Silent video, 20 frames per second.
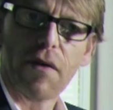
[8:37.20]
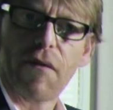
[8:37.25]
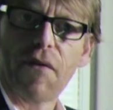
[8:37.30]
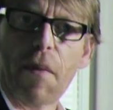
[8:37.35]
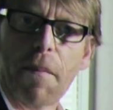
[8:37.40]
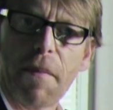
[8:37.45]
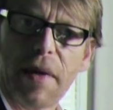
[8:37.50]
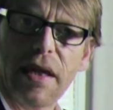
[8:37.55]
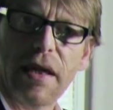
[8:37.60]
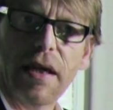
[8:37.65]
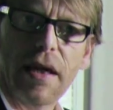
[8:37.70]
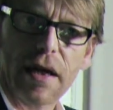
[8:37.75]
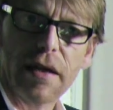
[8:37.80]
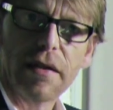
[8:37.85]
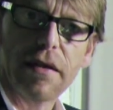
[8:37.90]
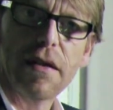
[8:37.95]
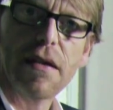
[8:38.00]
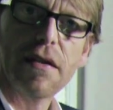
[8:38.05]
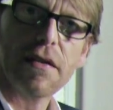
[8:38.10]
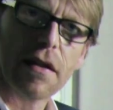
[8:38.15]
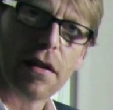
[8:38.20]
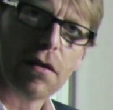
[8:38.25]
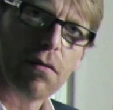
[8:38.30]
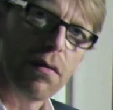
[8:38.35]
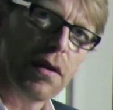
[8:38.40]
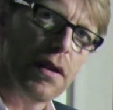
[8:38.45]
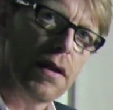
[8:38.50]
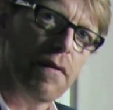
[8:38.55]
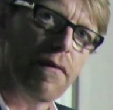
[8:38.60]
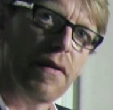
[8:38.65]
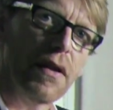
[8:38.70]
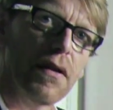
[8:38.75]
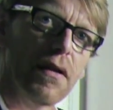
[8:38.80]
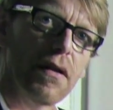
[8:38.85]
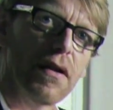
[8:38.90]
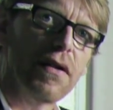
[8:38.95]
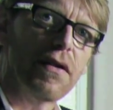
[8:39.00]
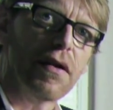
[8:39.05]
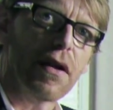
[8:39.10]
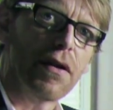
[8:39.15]
of the many ideas that we have in the
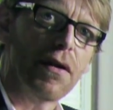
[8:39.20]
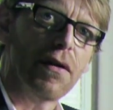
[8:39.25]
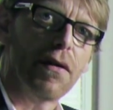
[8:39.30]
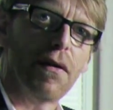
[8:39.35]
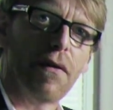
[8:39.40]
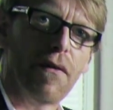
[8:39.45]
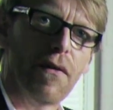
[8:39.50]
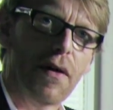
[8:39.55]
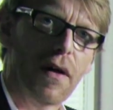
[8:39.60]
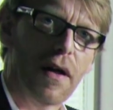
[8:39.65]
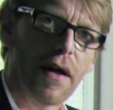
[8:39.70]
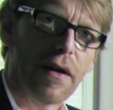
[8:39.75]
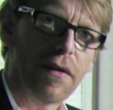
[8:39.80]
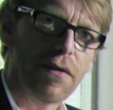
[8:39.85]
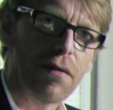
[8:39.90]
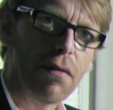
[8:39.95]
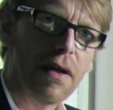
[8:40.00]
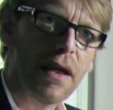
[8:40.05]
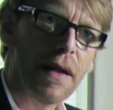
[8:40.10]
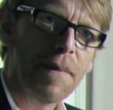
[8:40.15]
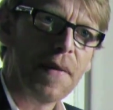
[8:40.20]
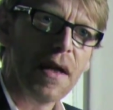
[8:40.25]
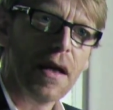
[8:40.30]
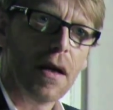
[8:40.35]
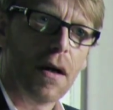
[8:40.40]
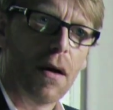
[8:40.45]
interior of the i3,